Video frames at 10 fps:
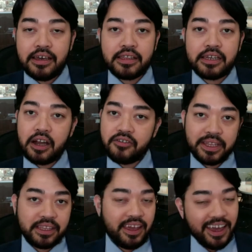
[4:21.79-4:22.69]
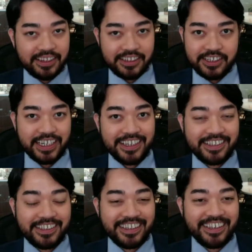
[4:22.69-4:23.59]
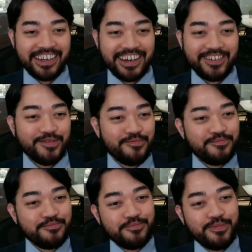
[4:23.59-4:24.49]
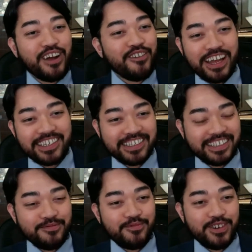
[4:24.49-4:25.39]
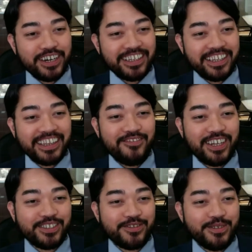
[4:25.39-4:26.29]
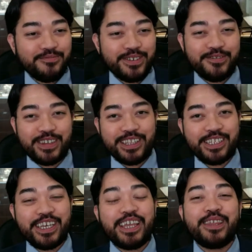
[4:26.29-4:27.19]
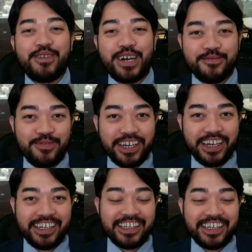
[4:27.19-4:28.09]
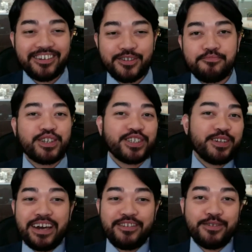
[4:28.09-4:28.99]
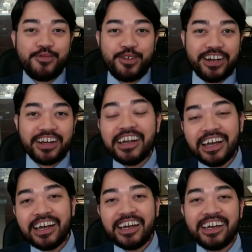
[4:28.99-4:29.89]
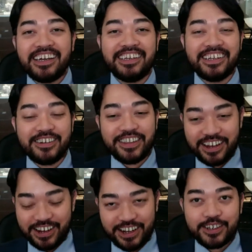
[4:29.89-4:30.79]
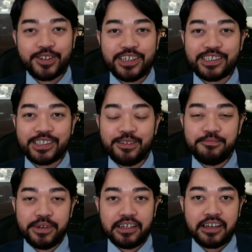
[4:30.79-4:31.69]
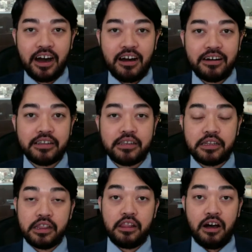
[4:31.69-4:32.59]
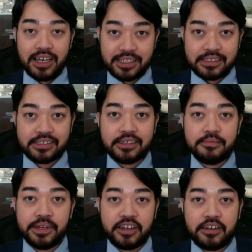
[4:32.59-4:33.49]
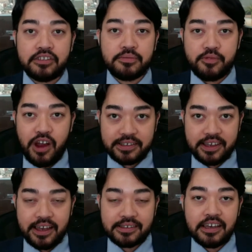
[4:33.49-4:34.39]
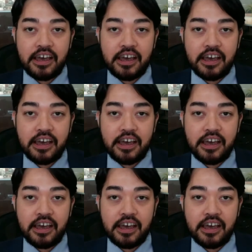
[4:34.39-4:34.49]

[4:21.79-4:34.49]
the government can't just, arrest someone that they want to remove and send them on a plane and or push them out of the border. Our country is still built on laws. It's still built on due process.